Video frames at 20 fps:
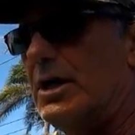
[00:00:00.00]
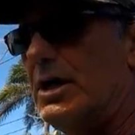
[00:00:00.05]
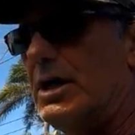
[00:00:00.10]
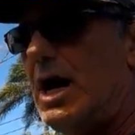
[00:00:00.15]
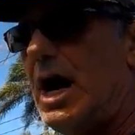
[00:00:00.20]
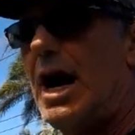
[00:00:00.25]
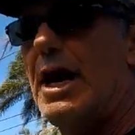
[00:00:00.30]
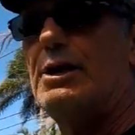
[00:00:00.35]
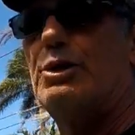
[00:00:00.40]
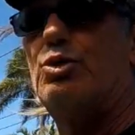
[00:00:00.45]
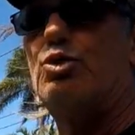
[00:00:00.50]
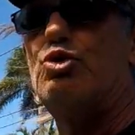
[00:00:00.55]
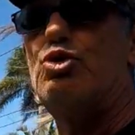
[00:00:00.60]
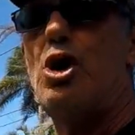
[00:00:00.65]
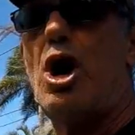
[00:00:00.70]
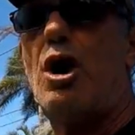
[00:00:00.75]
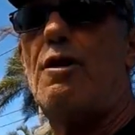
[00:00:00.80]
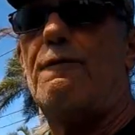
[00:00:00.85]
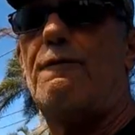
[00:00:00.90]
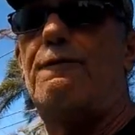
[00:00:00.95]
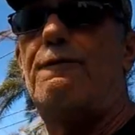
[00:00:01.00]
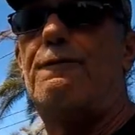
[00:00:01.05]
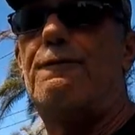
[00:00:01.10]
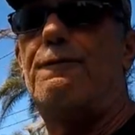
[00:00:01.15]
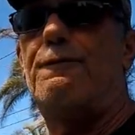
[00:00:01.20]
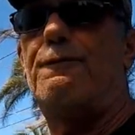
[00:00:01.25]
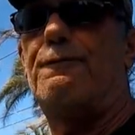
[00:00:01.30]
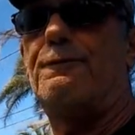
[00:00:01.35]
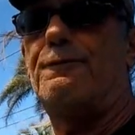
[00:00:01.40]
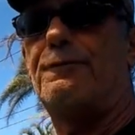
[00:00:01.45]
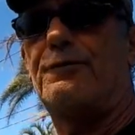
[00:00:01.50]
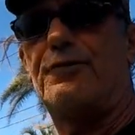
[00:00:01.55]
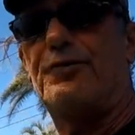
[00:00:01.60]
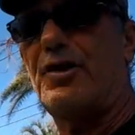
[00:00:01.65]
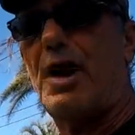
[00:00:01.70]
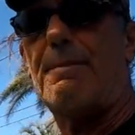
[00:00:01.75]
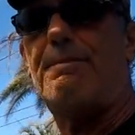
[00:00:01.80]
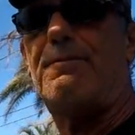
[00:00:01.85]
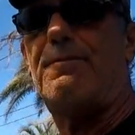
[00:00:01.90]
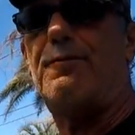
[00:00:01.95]
I do not
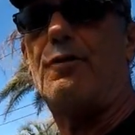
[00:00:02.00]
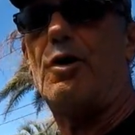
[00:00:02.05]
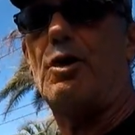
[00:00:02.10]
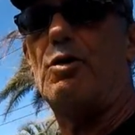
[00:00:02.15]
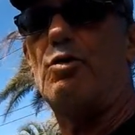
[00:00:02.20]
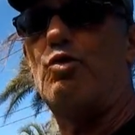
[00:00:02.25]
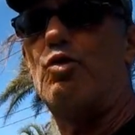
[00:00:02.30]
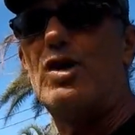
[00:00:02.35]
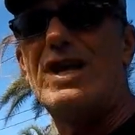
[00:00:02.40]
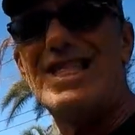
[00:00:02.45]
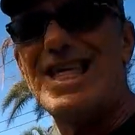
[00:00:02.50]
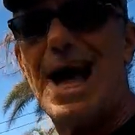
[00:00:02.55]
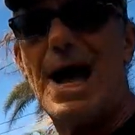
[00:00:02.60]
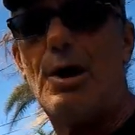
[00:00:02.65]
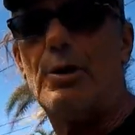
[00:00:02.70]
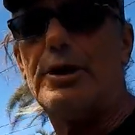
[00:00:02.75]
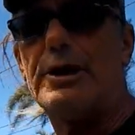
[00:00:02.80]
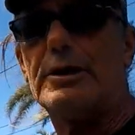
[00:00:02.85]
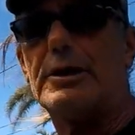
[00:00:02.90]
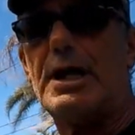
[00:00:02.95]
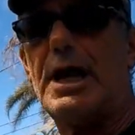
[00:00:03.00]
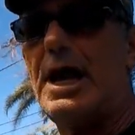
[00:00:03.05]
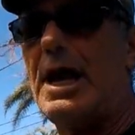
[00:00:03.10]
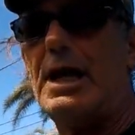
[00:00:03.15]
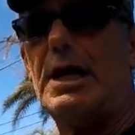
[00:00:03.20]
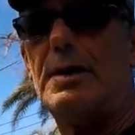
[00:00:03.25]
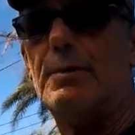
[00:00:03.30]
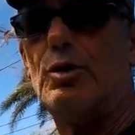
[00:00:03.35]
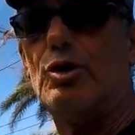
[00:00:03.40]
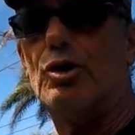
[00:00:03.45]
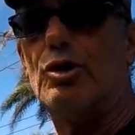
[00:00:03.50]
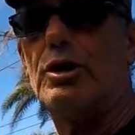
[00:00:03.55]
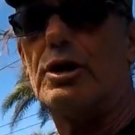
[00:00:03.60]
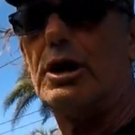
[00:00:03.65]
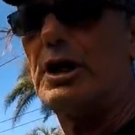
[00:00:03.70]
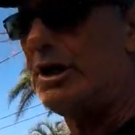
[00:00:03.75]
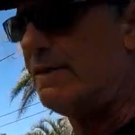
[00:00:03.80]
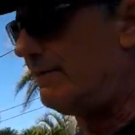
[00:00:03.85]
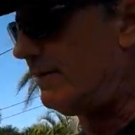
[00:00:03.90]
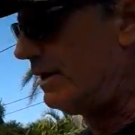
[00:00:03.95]
subfoil without it anymore.
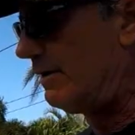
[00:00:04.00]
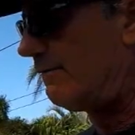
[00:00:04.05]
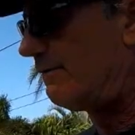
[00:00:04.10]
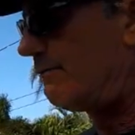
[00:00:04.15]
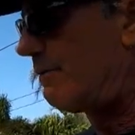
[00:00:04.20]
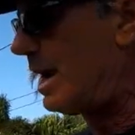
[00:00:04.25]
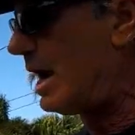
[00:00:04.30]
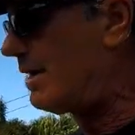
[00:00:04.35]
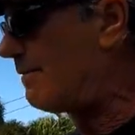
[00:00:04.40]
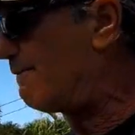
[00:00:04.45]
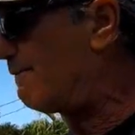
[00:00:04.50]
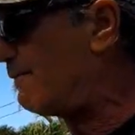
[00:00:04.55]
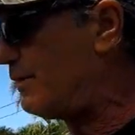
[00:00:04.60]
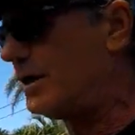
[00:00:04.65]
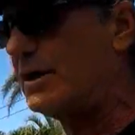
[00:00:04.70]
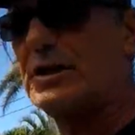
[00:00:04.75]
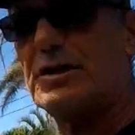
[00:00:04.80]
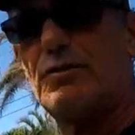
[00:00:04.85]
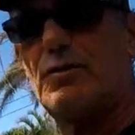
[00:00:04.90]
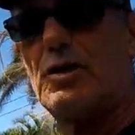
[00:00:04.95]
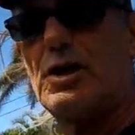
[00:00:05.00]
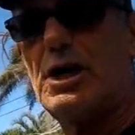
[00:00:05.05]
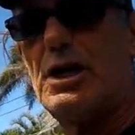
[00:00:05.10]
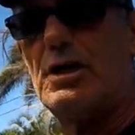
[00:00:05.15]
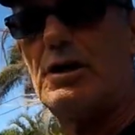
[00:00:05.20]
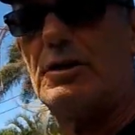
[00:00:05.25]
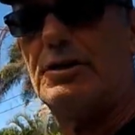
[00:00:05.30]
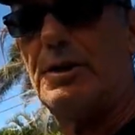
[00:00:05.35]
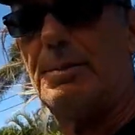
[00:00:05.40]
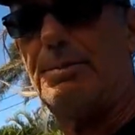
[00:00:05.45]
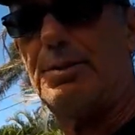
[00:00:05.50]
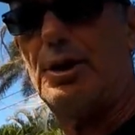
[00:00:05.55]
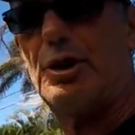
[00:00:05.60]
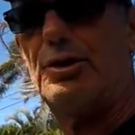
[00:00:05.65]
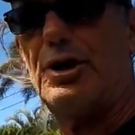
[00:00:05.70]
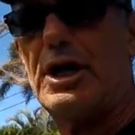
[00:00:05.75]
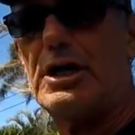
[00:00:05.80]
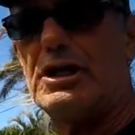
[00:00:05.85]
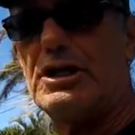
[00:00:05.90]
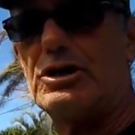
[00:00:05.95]
Even if my fingers were healed, the
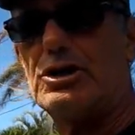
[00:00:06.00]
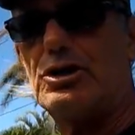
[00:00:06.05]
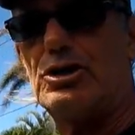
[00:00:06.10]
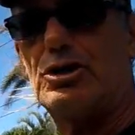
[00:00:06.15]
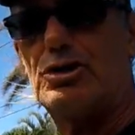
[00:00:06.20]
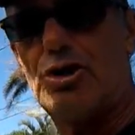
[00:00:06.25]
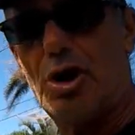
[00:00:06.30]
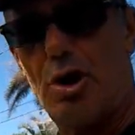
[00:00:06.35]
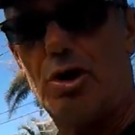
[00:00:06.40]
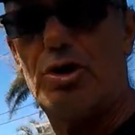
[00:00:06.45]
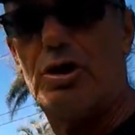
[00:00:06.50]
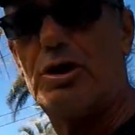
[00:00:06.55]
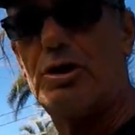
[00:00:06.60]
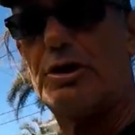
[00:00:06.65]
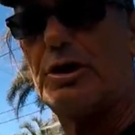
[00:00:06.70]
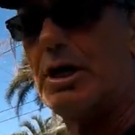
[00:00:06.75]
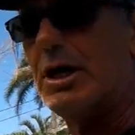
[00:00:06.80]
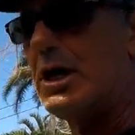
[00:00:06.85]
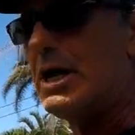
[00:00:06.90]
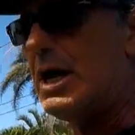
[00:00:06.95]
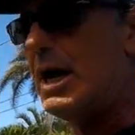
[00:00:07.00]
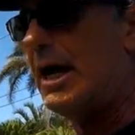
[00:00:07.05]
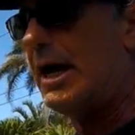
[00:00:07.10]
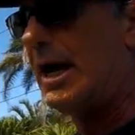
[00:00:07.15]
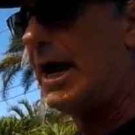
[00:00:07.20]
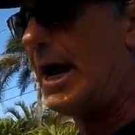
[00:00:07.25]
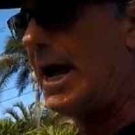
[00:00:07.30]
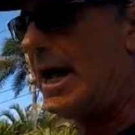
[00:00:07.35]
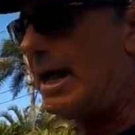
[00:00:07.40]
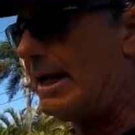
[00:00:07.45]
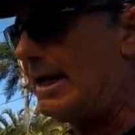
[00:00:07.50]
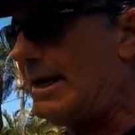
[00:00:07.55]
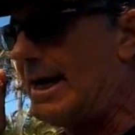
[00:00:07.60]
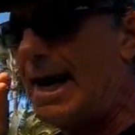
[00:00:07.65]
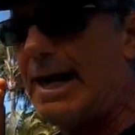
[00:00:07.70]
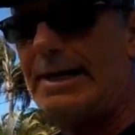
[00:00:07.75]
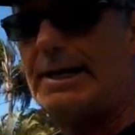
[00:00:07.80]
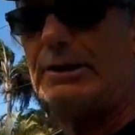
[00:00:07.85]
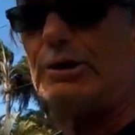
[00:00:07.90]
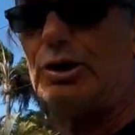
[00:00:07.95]
product is so good and I
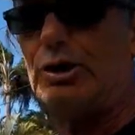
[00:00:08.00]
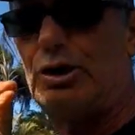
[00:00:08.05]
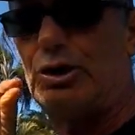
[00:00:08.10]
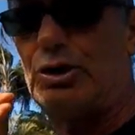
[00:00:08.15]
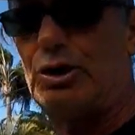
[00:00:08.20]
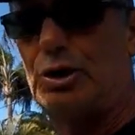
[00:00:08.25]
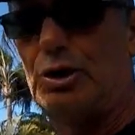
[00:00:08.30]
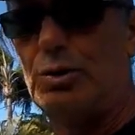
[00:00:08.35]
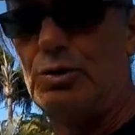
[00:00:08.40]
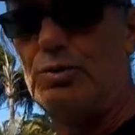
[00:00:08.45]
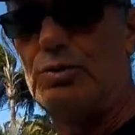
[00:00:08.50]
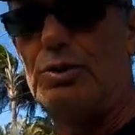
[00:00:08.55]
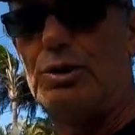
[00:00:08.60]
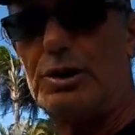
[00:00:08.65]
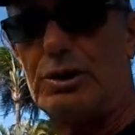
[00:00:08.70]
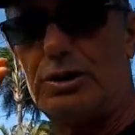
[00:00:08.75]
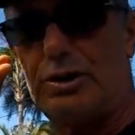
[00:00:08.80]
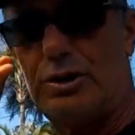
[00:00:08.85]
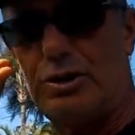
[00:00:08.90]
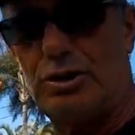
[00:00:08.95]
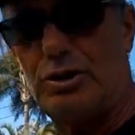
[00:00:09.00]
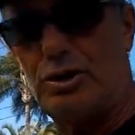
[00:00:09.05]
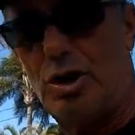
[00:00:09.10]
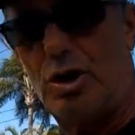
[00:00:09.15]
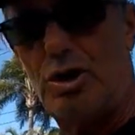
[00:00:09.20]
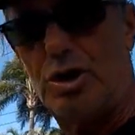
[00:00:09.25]
got it tuned so